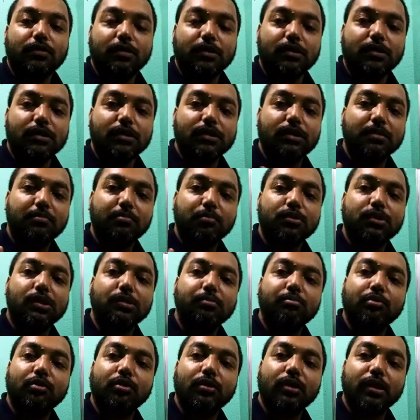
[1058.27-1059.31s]
This is the most
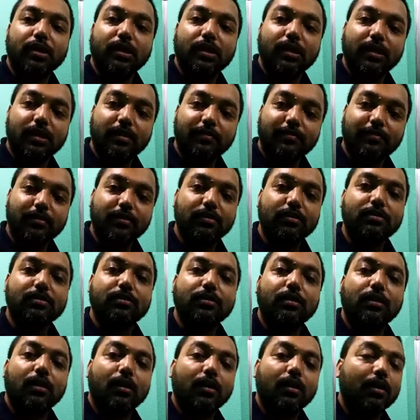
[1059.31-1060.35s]
important and first
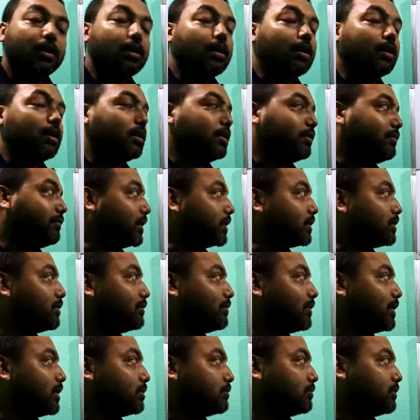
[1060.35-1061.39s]
effect
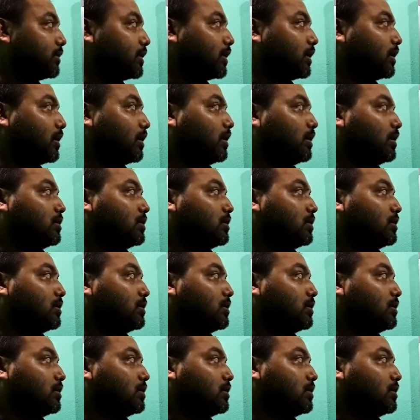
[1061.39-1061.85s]
of earthquake.